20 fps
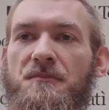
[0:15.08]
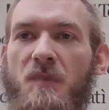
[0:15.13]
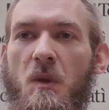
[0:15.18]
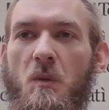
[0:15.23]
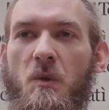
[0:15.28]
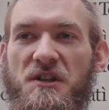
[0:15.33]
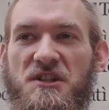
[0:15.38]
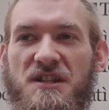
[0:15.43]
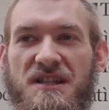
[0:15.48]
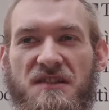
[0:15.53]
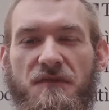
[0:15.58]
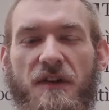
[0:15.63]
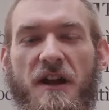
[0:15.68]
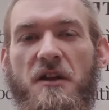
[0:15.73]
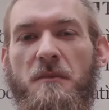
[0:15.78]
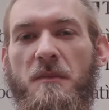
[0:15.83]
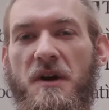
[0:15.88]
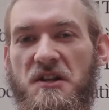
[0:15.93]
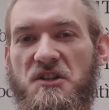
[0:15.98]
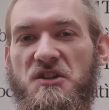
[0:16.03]
which is
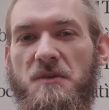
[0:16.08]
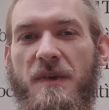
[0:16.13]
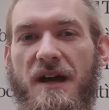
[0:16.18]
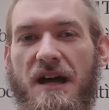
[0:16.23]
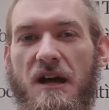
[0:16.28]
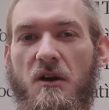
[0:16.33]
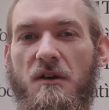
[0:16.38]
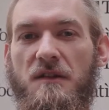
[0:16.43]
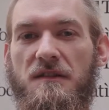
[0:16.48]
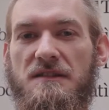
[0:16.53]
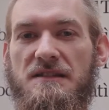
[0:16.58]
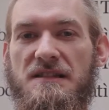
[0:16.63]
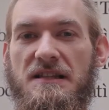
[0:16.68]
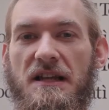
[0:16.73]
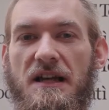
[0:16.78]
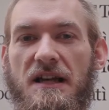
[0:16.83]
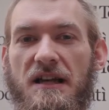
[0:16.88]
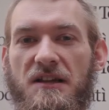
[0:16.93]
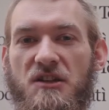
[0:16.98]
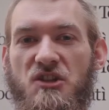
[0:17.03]
very much about
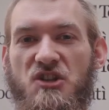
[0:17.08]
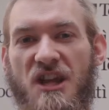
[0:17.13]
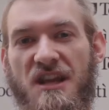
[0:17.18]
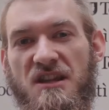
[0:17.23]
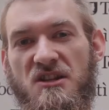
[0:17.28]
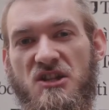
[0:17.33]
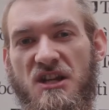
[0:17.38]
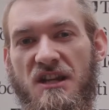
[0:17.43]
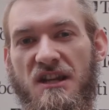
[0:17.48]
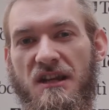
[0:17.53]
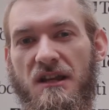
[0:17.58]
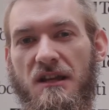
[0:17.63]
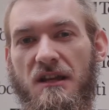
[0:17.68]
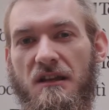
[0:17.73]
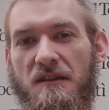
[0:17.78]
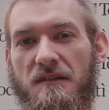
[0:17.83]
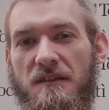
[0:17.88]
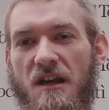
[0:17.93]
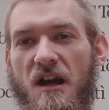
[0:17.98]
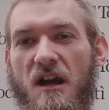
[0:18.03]

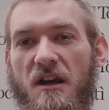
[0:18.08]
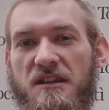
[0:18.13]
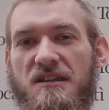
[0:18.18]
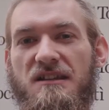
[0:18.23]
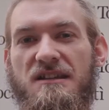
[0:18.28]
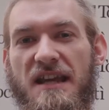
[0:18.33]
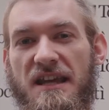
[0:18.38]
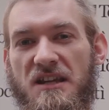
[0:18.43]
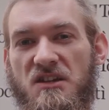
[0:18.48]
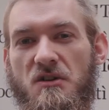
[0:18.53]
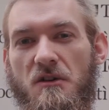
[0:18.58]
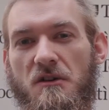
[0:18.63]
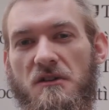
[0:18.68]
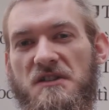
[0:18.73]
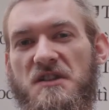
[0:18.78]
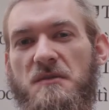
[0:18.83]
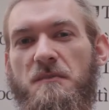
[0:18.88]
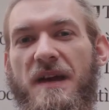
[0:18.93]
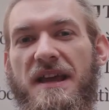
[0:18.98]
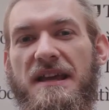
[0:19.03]
changing the architectural
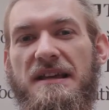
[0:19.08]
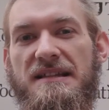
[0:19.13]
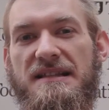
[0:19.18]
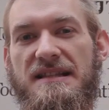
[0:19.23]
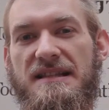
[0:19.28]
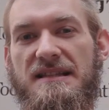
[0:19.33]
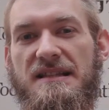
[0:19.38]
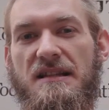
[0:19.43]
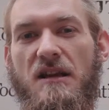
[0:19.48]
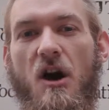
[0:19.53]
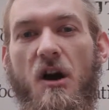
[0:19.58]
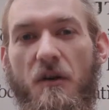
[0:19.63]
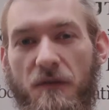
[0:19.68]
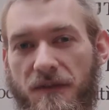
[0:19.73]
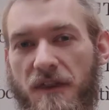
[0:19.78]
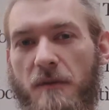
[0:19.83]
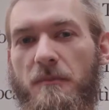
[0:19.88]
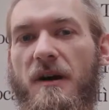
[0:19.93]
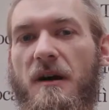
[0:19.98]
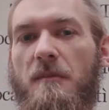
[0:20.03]
space of
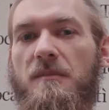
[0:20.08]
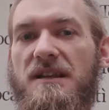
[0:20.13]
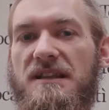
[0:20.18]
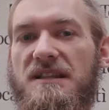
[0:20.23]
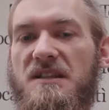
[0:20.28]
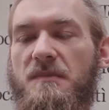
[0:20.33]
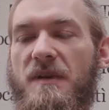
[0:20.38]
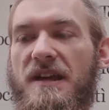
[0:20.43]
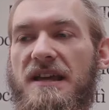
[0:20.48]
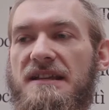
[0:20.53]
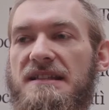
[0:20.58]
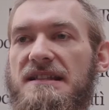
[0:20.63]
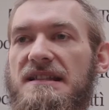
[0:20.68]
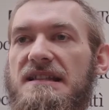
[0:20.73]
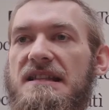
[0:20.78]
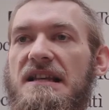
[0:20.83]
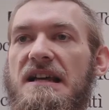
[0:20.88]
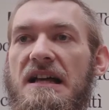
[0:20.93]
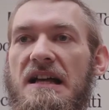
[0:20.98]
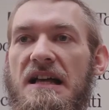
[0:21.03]
the public
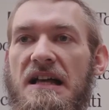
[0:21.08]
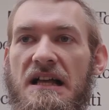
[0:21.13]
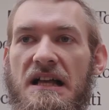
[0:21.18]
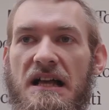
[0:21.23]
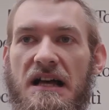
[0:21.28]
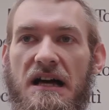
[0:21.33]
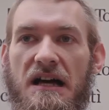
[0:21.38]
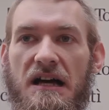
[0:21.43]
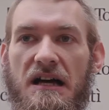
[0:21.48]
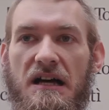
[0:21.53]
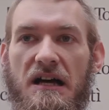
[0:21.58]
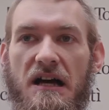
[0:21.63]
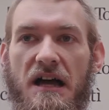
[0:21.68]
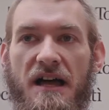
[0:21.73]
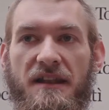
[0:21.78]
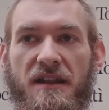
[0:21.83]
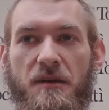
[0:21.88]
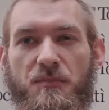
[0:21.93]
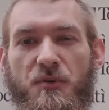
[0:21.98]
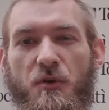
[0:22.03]
space
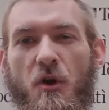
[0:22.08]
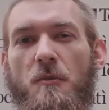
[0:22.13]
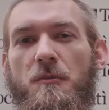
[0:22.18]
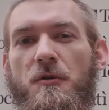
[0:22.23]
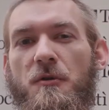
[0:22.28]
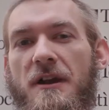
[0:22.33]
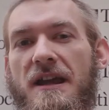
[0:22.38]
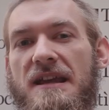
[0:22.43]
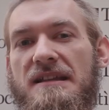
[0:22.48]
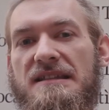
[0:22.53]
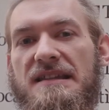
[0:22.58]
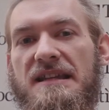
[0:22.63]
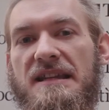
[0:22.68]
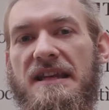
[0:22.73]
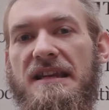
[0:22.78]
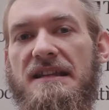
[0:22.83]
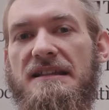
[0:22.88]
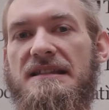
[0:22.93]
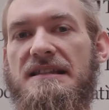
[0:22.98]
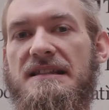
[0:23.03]
and appropriating
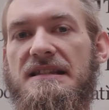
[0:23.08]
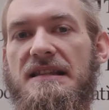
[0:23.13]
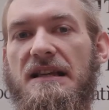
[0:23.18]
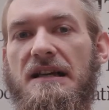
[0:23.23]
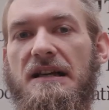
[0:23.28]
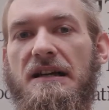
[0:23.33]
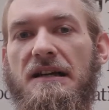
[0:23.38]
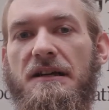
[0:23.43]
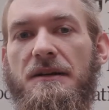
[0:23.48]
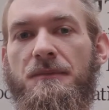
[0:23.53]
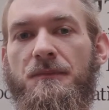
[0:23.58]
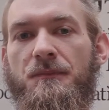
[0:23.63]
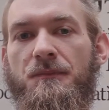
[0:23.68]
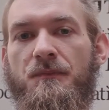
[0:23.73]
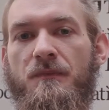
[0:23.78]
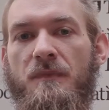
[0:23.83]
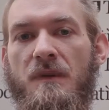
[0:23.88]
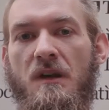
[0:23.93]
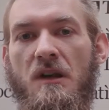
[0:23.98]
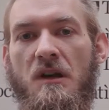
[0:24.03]
it
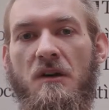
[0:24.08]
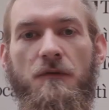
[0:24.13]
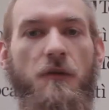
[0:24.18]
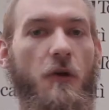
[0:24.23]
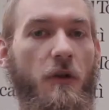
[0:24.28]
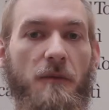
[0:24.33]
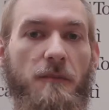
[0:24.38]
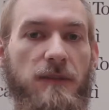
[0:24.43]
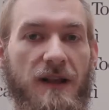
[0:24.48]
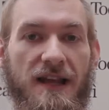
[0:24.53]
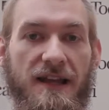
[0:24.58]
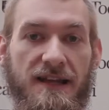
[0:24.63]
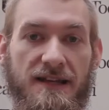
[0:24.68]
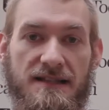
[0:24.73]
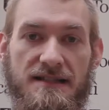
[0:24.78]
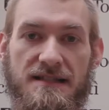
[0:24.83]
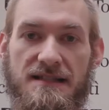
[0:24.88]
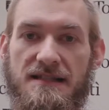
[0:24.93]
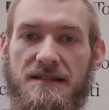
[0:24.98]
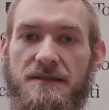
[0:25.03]
for the
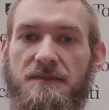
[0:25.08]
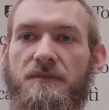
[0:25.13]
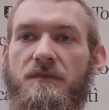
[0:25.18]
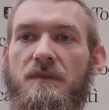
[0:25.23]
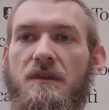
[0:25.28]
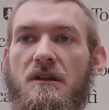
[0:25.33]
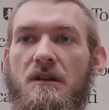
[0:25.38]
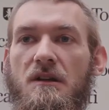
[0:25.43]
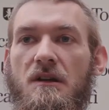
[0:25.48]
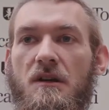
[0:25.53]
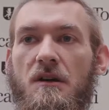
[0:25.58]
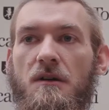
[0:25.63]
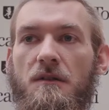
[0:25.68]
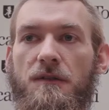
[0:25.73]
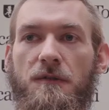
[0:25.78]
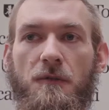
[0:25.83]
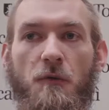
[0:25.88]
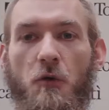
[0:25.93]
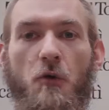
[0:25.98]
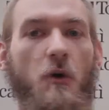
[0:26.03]
players
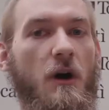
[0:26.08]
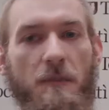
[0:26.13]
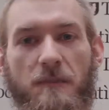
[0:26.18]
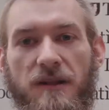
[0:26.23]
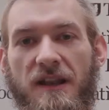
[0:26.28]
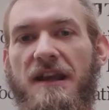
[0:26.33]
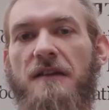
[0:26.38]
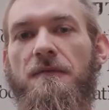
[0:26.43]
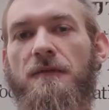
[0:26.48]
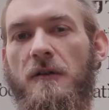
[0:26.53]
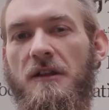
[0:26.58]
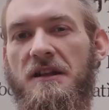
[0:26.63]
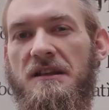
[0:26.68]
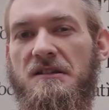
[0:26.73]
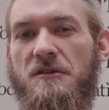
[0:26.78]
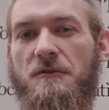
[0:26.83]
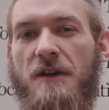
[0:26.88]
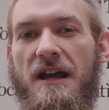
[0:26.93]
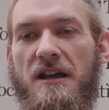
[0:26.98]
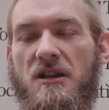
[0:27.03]
through a playful
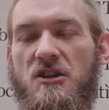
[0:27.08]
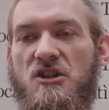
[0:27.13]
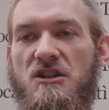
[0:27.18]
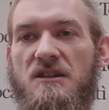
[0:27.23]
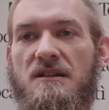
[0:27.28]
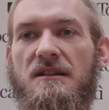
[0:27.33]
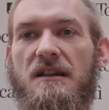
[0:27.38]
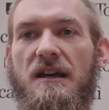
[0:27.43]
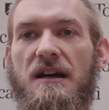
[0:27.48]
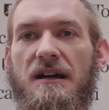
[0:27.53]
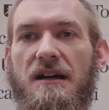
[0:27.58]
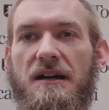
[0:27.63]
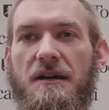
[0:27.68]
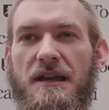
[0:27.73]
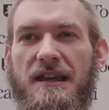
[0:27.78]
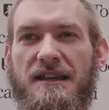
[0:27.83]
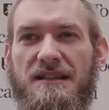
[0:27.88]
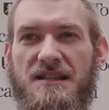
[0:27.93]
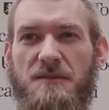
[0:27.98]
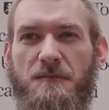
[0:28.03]
interaction.
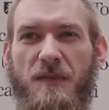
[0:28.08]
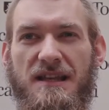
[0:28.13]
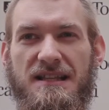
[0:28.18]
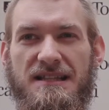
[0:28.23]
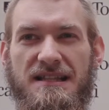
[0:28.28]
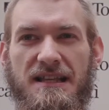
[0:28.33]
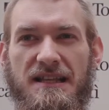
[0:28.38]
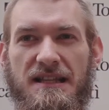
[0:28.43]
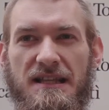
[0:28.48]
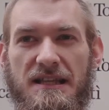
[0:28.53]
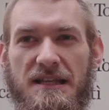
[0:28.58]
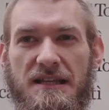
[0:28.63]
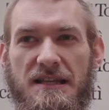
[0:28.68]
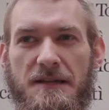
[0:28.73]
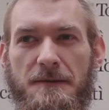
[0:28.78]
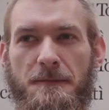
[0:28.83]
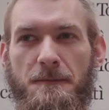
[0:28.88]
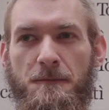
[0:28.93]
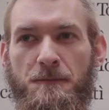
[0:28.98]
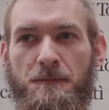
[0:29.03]
It's basically